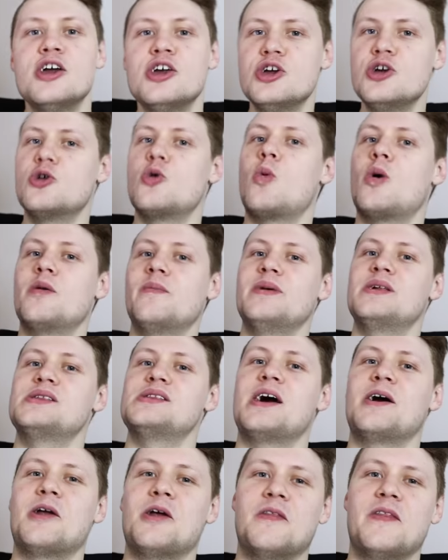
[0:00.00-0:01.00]
You don't wanna
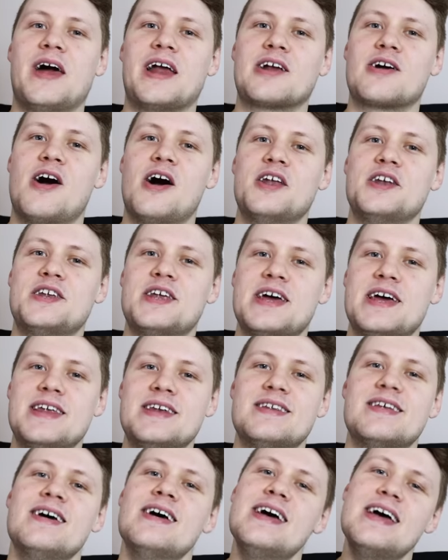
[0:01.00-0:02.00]
miss out on that
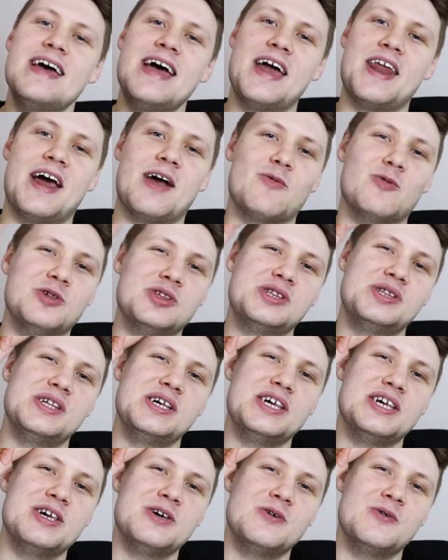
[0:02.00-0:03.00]
content, and I will
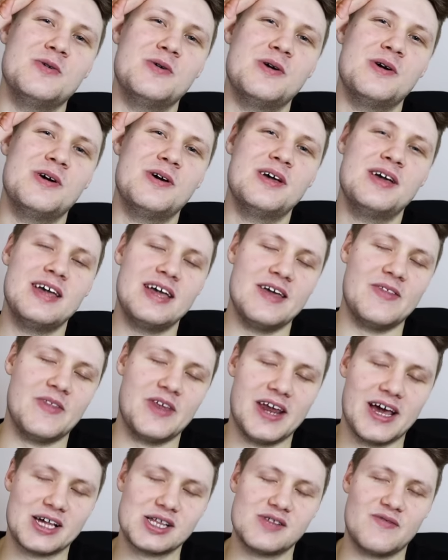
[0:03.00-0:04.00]
see you in
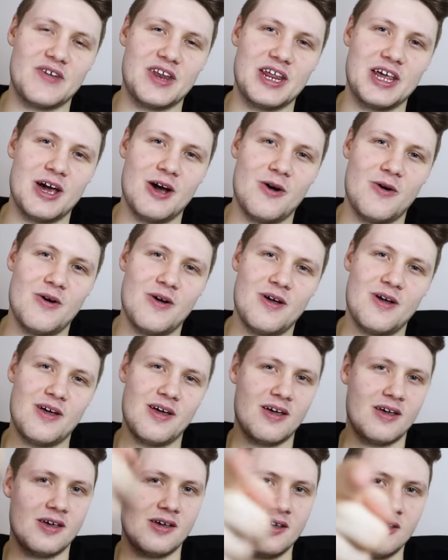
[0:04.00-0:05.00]
the next video.
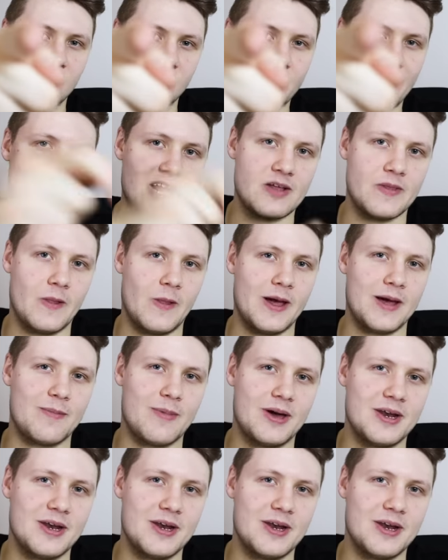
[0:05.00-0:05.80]
Smash the like